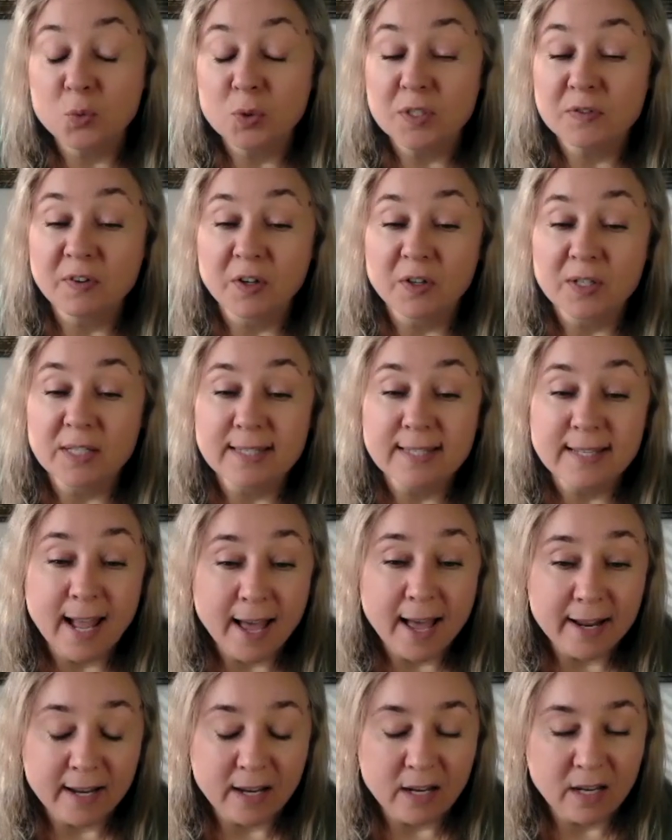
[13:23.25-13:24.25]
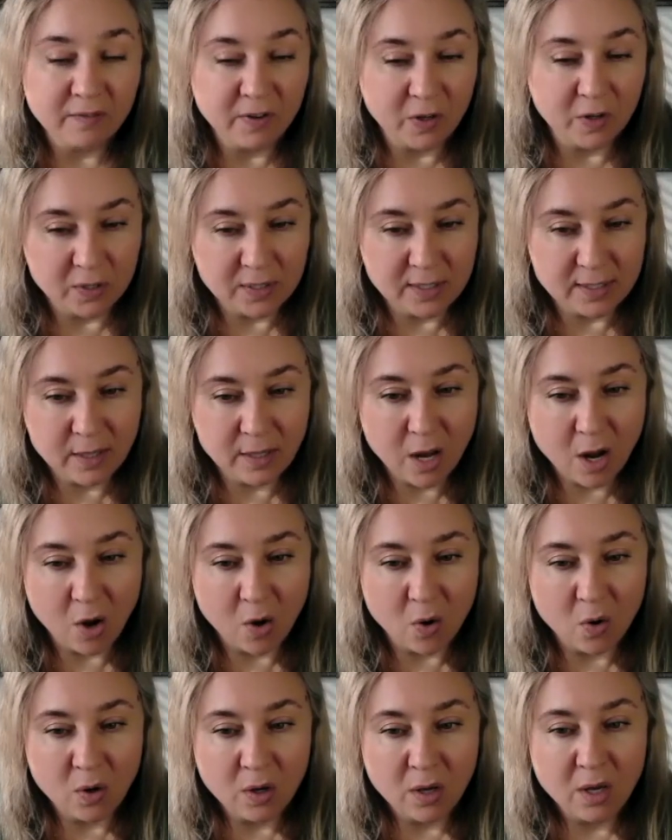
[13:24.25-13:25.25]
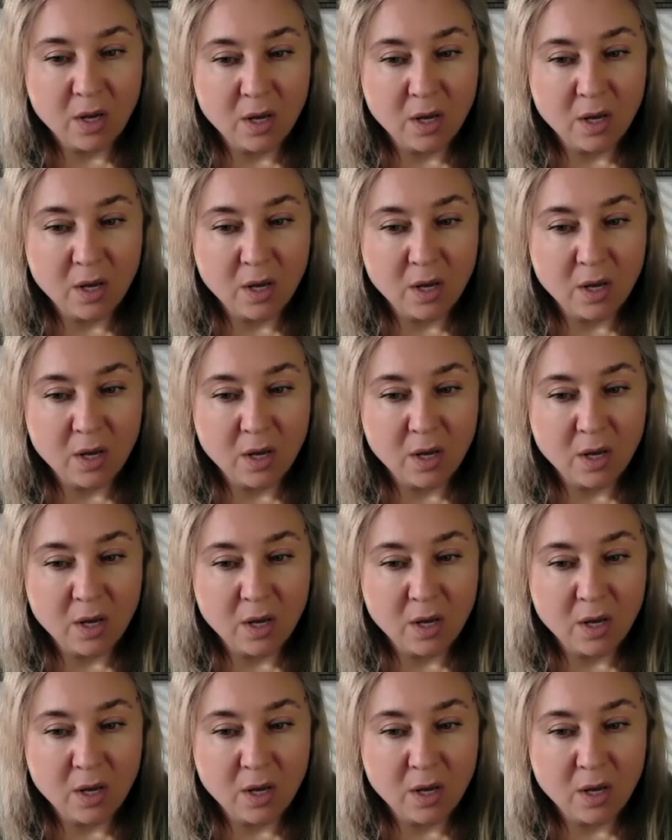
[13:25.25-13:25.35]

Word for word: was very static, very slow.